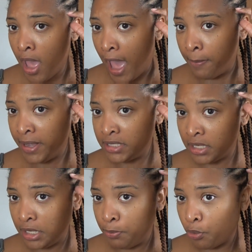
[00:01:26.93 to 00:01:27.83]
I
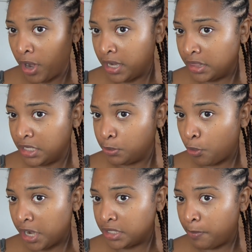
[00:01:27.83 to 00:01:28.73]
basically braided these
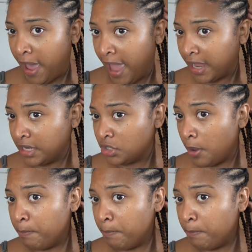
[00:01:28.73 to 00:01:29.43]
braids back into